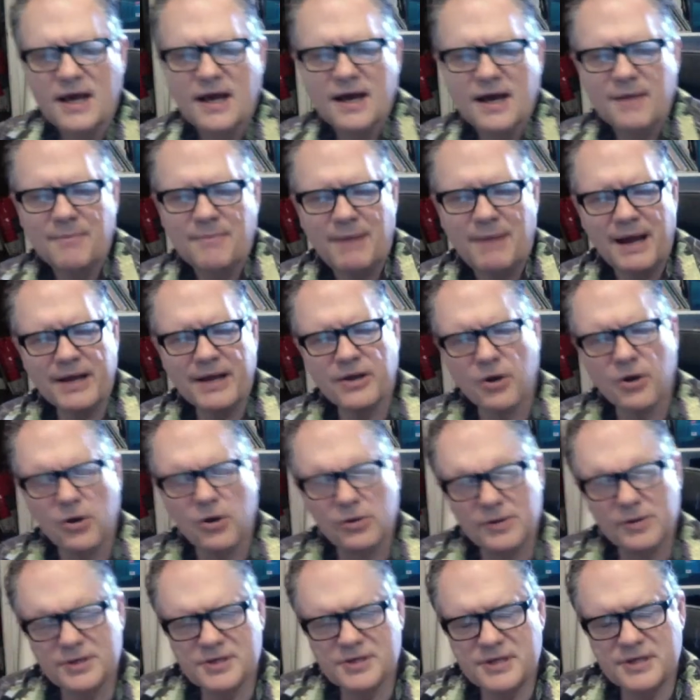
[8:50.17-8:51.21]
My goal
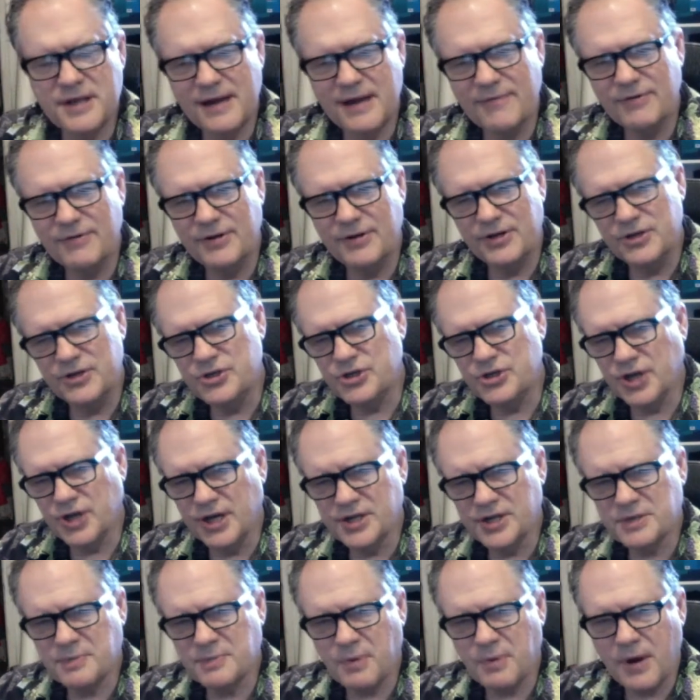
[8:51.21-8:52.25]
is never to
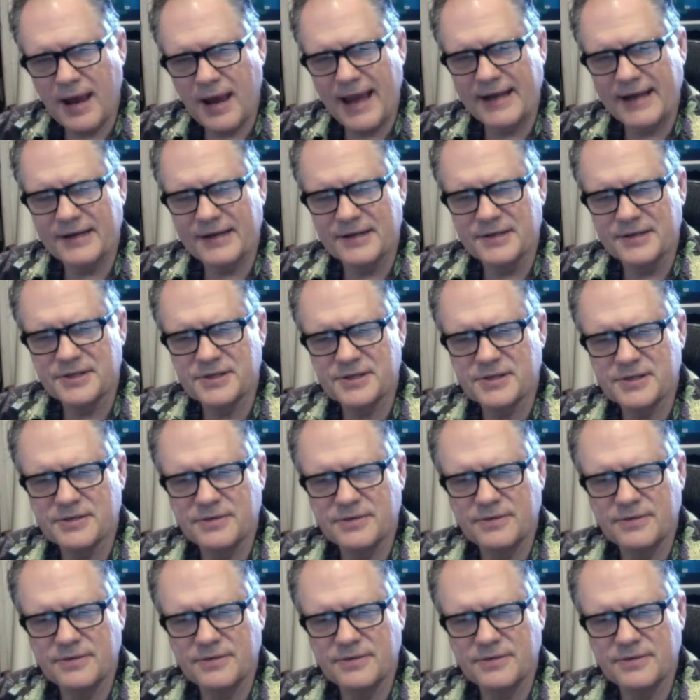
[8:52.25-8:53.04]
just practice